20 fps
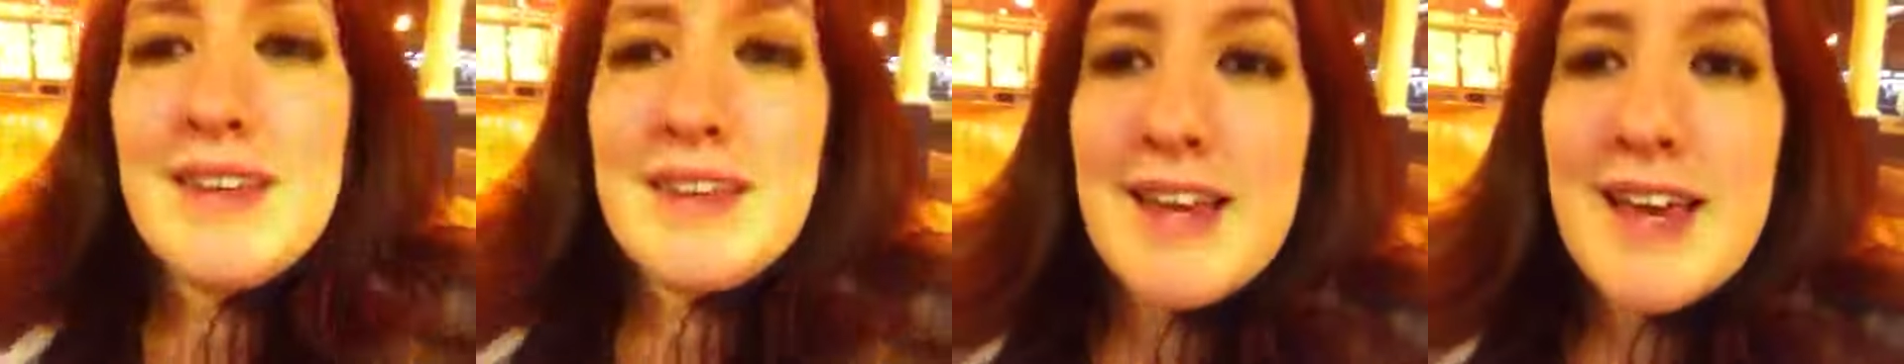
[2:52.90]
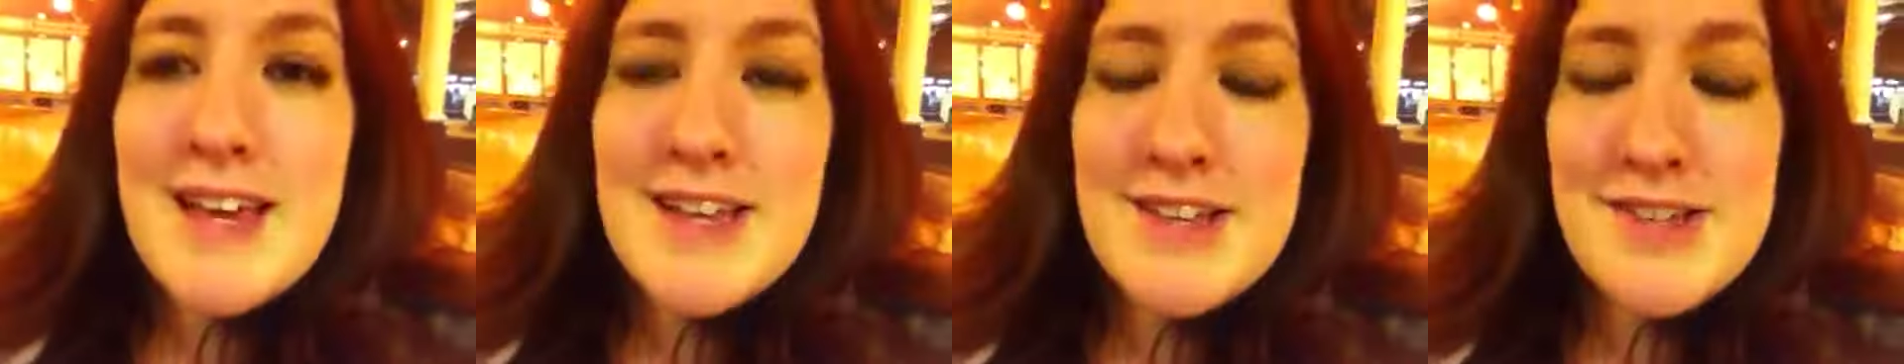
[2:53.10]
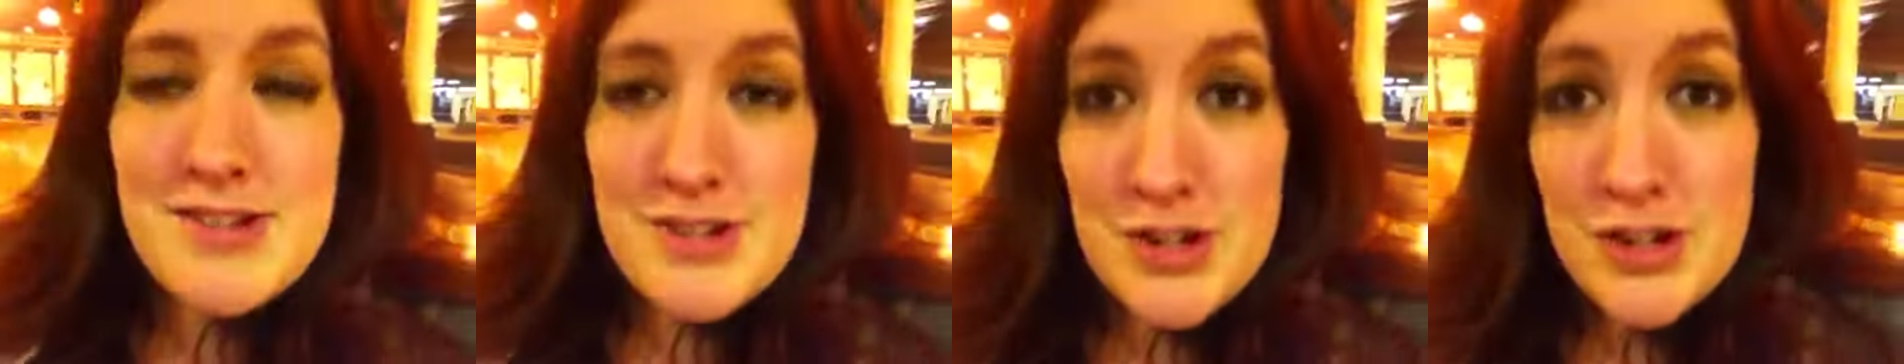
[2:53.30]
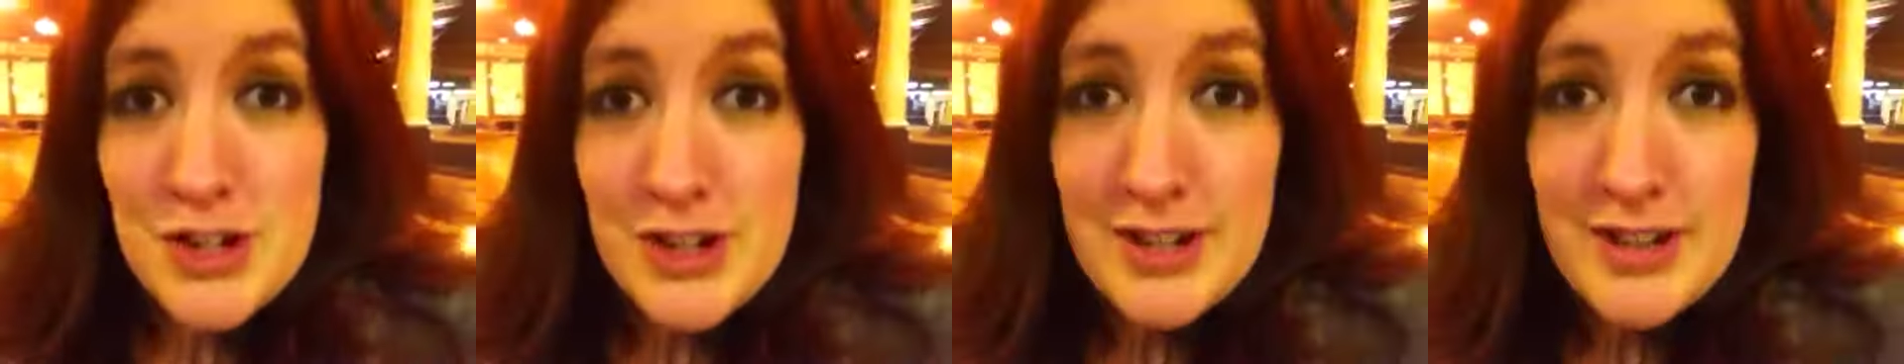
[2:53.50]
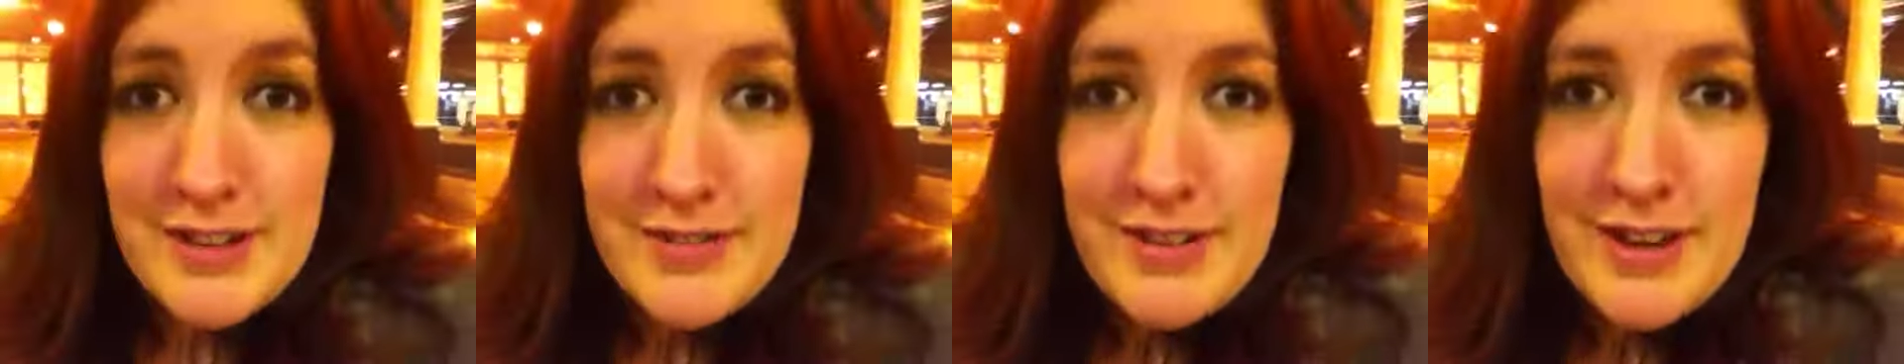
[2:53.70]
yeah, such a
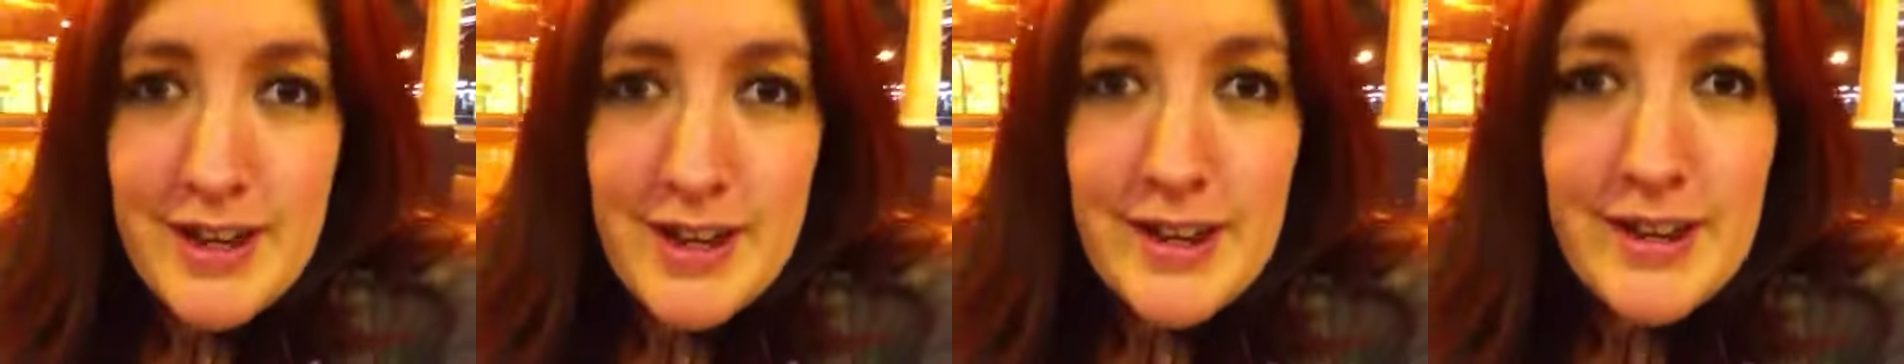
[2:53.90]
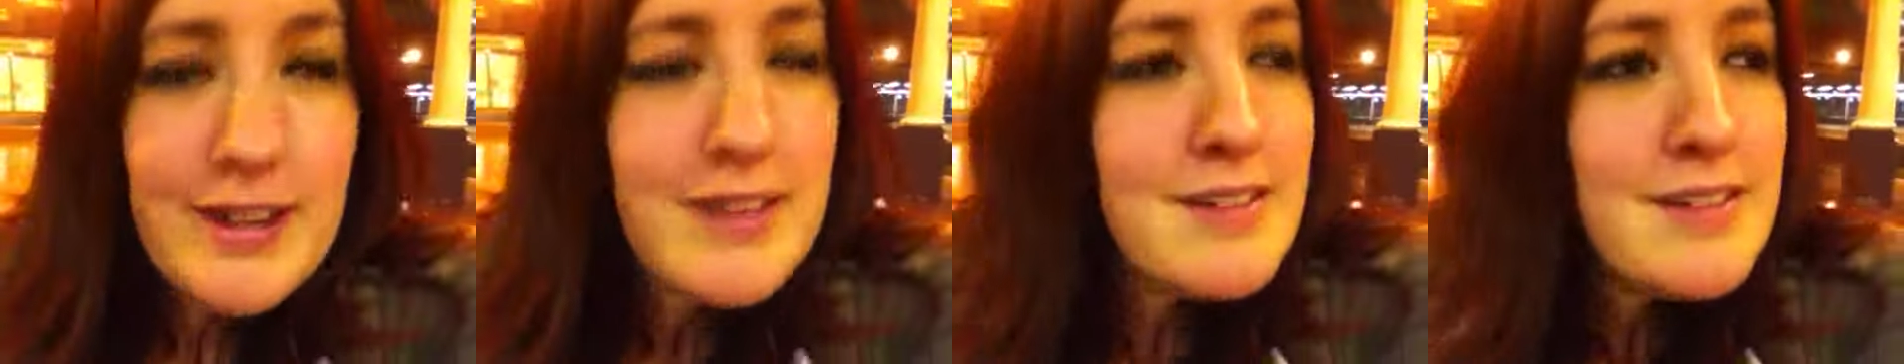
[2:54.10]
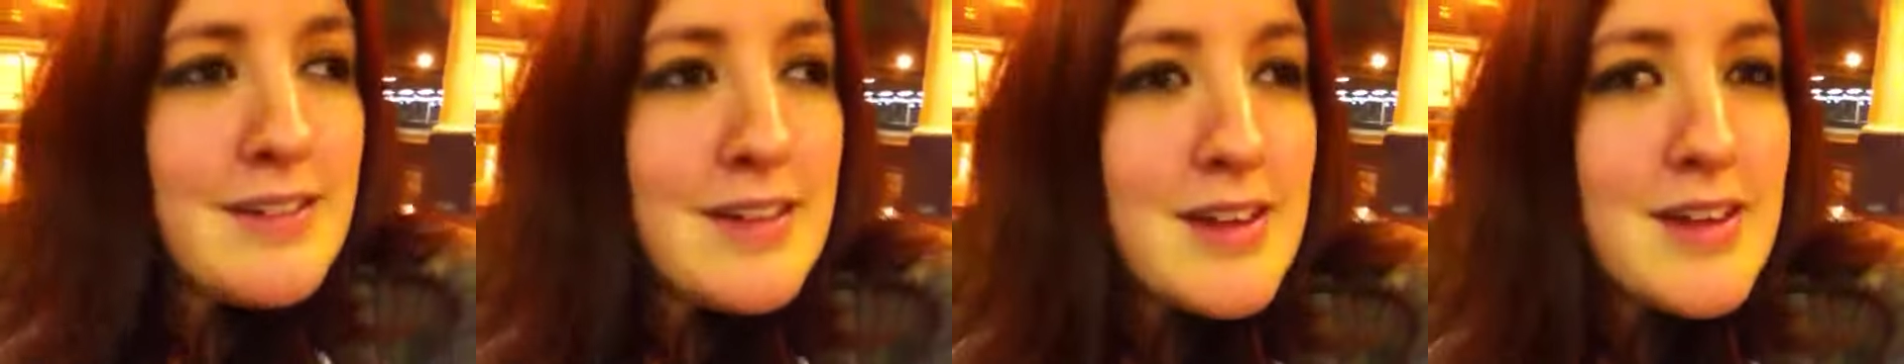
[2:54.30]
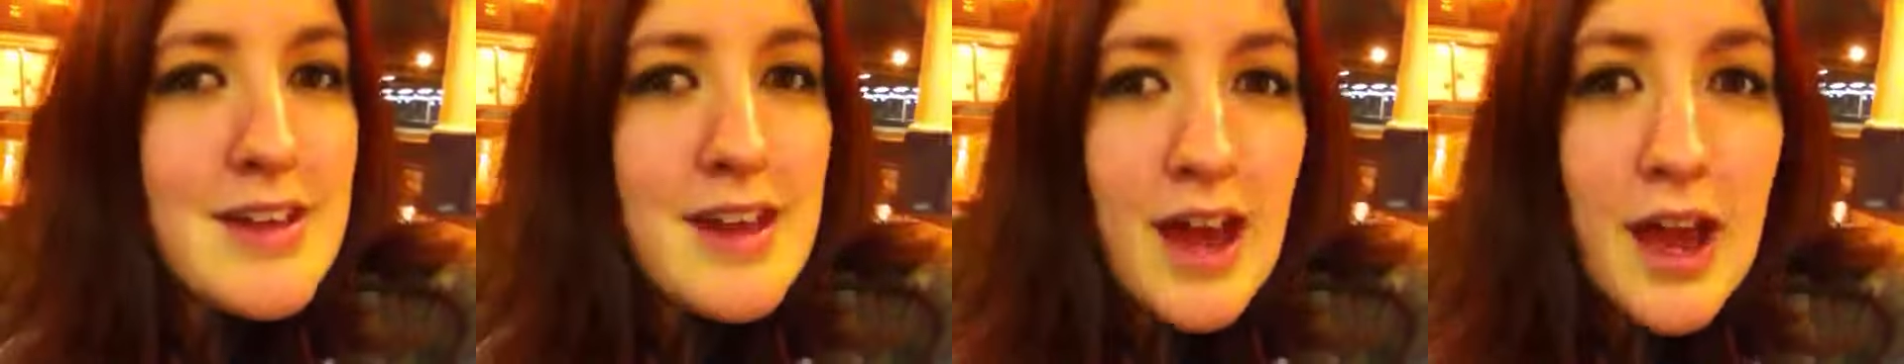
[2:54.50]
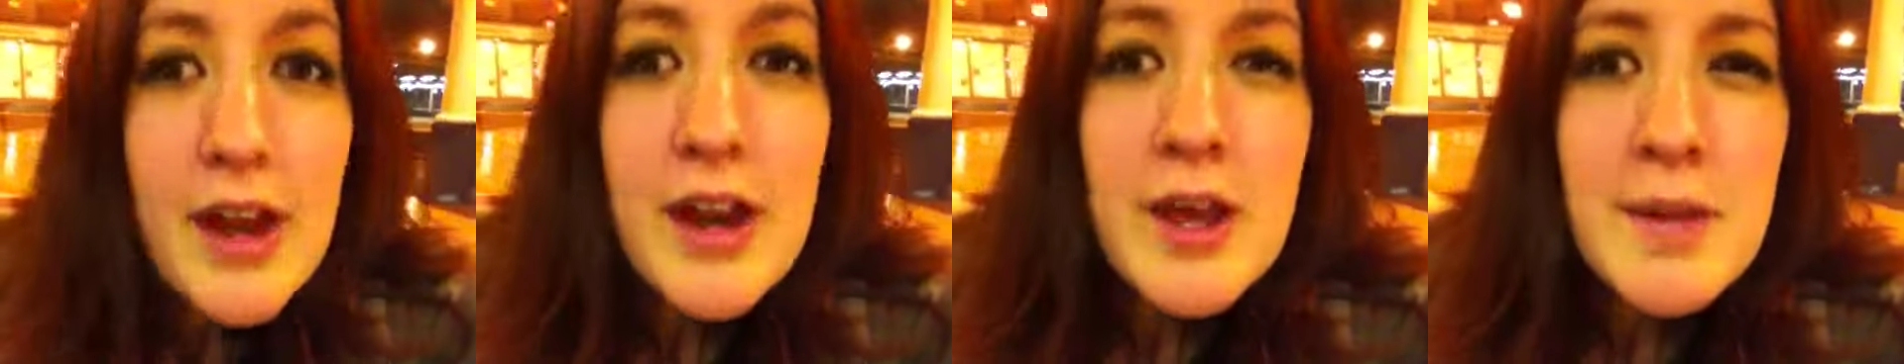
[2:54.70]
good cliffhanger.
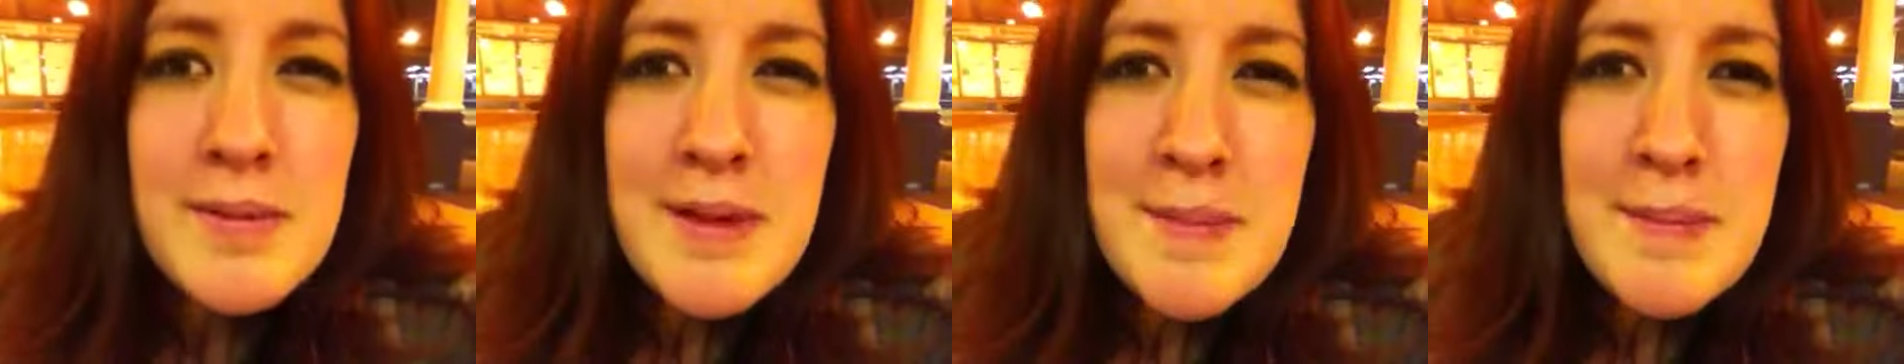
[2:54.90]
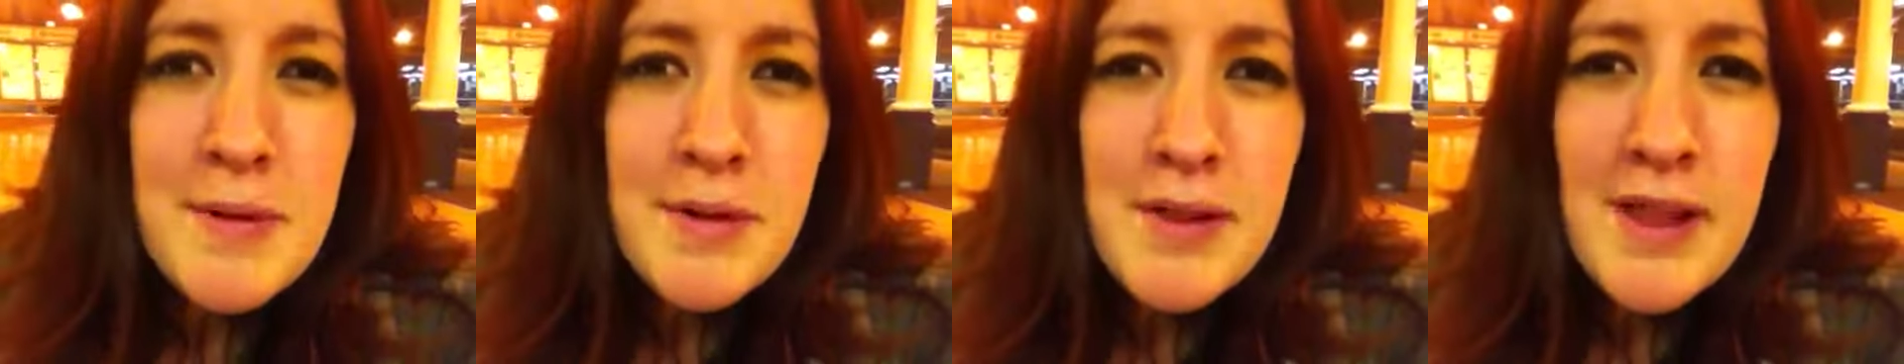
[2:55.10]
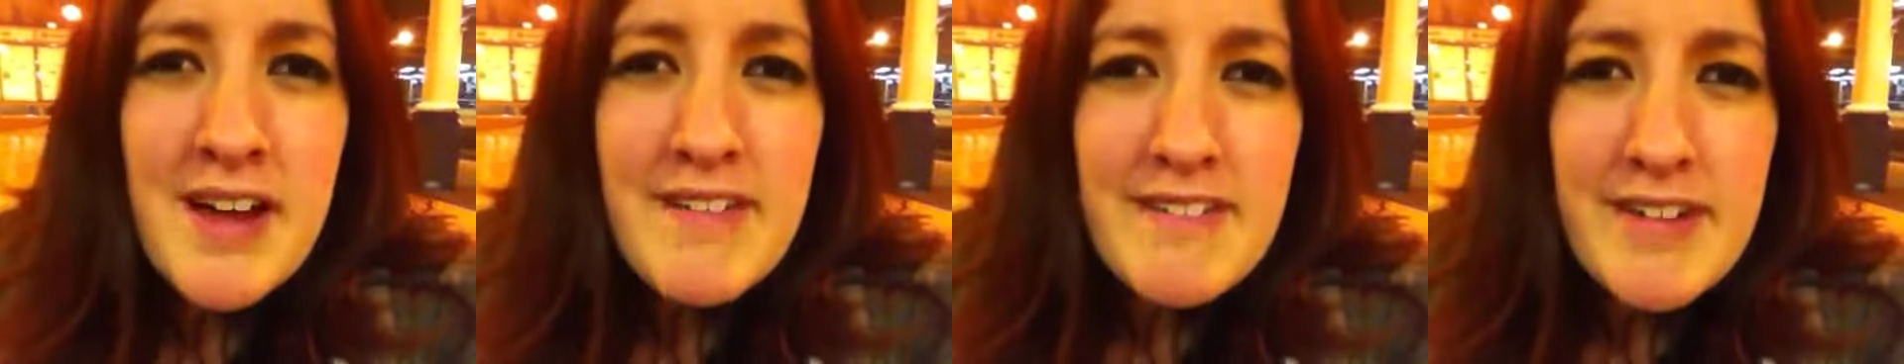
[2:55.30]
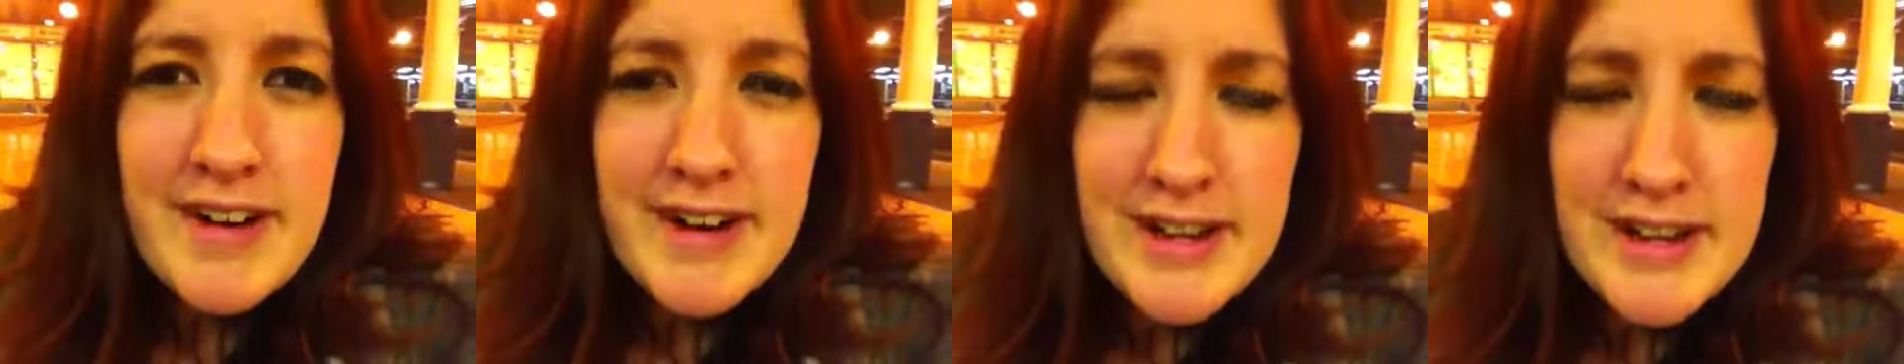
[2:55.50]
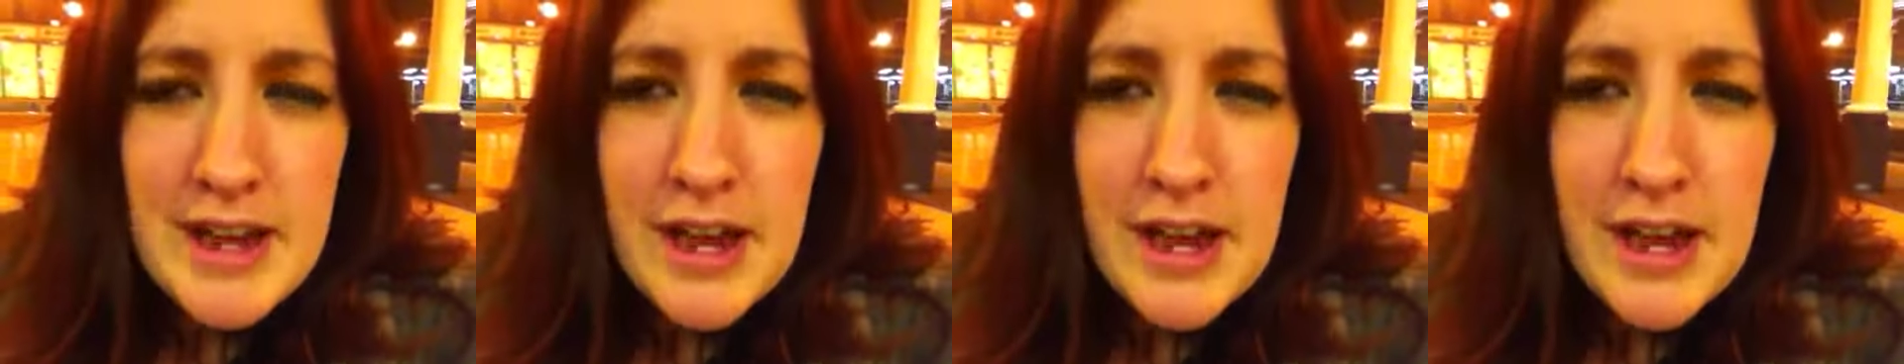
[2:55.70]
I know people aren't very,